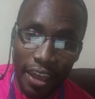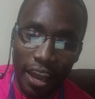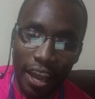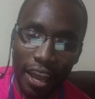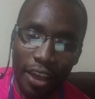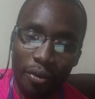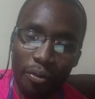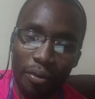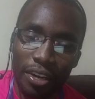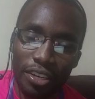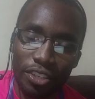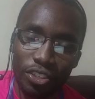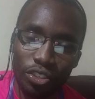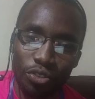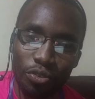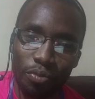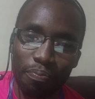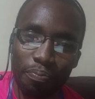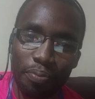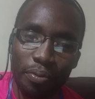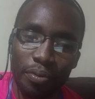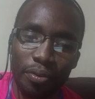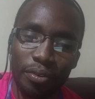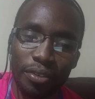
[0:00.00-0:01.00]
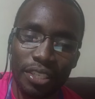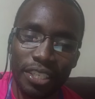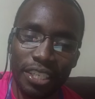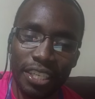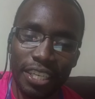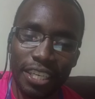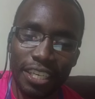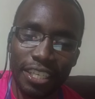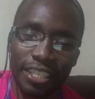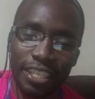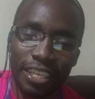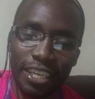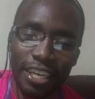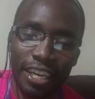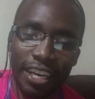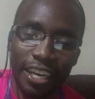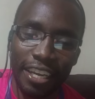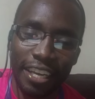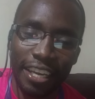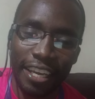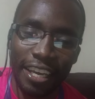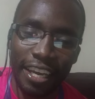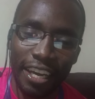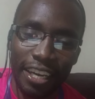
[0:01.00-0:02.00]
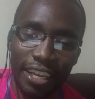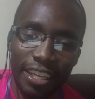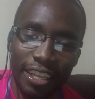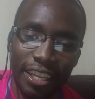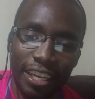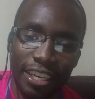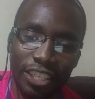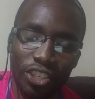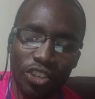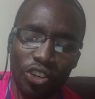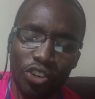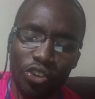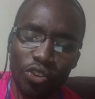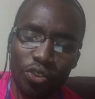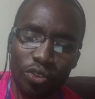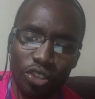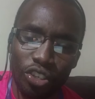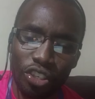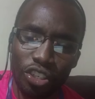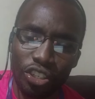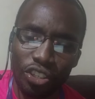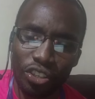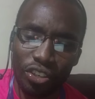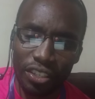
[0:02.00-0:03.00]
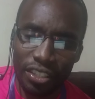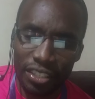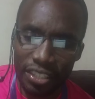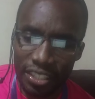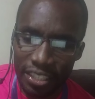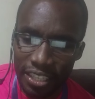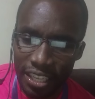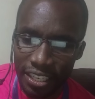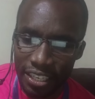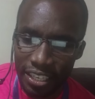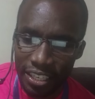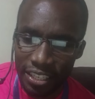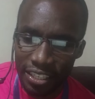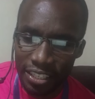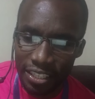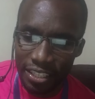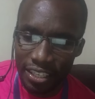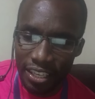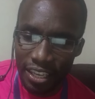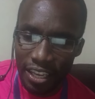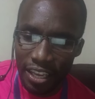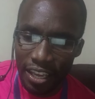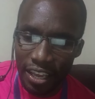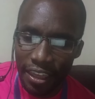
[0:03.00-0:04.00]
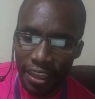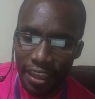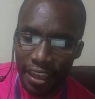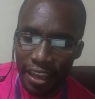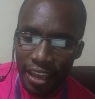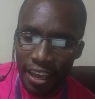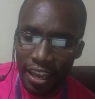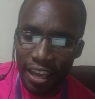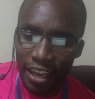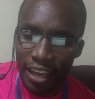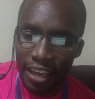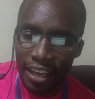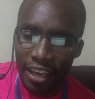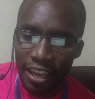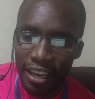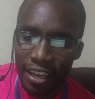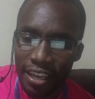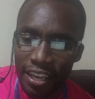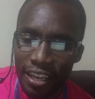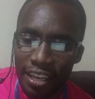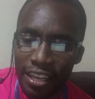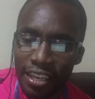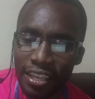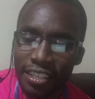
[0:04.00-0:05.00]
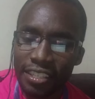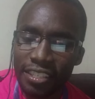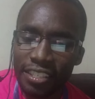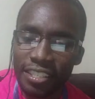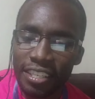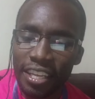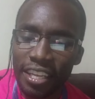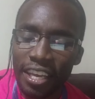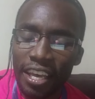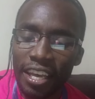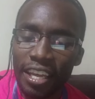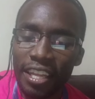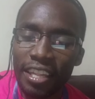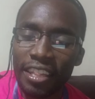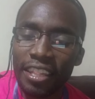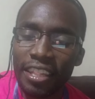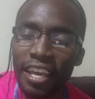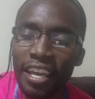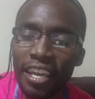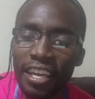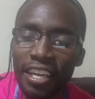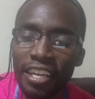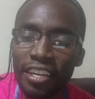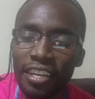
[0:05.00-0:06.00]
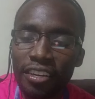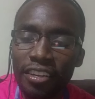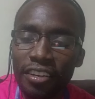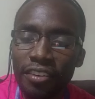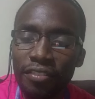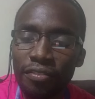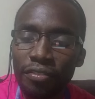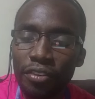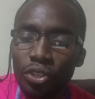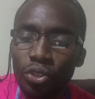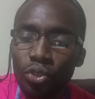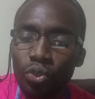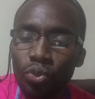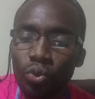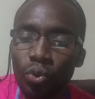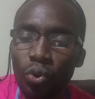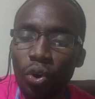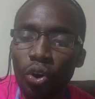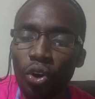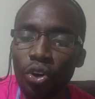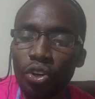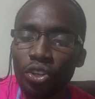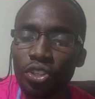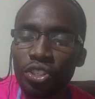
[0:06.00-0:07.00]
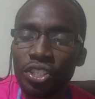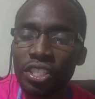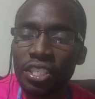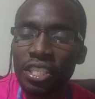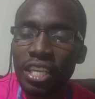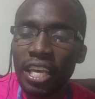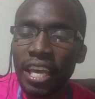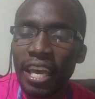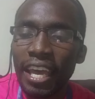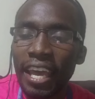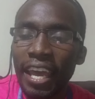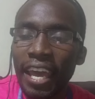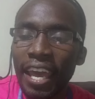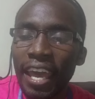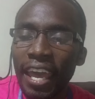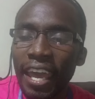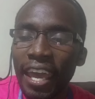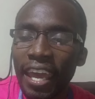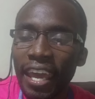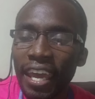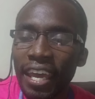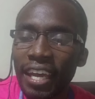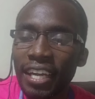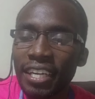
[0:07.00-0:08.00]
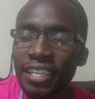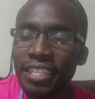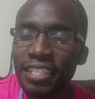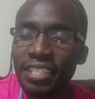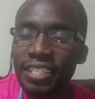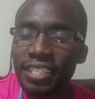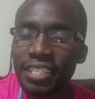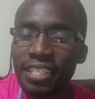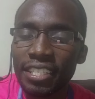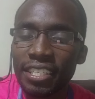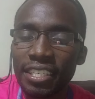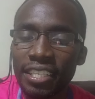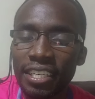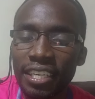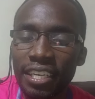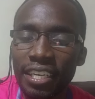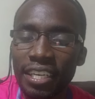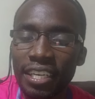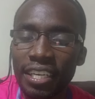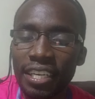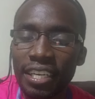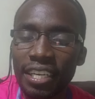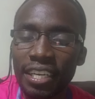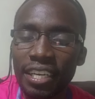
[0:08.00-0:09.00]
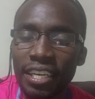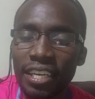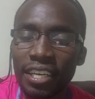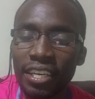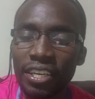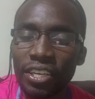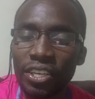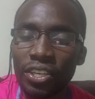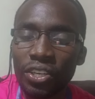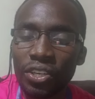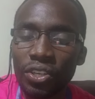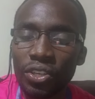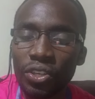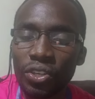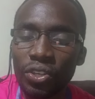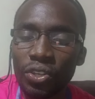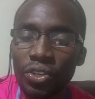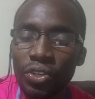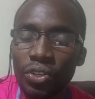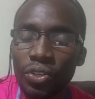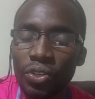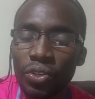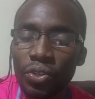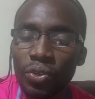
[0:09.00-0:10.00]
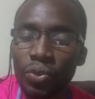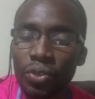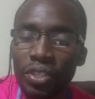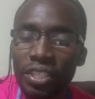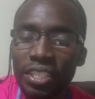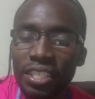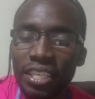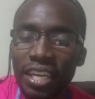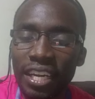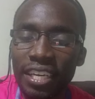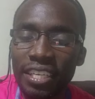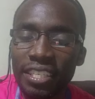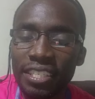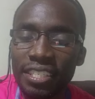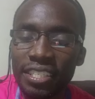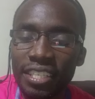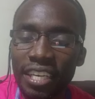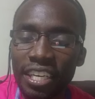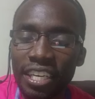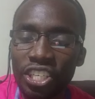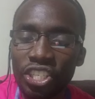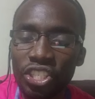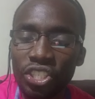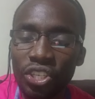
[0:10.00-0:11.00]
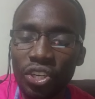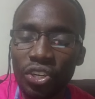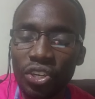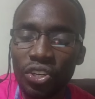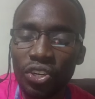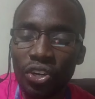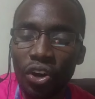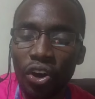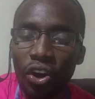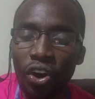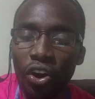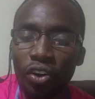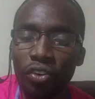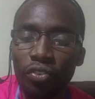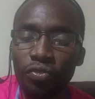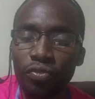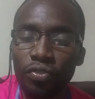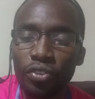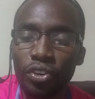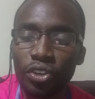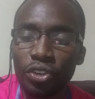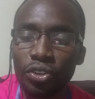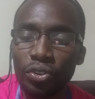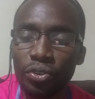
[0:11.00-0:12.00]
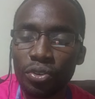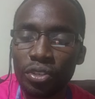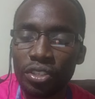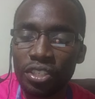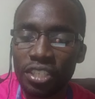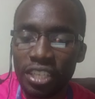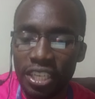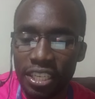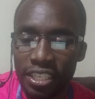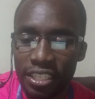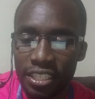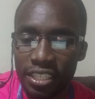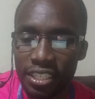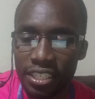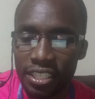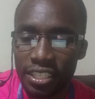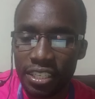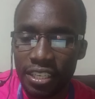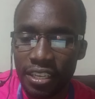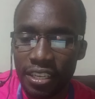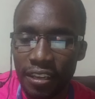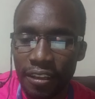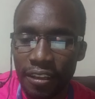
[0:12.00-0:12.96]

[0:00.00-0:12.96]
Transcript: I want to put it clear that nutrition status is the individual's health utilization of nutrients.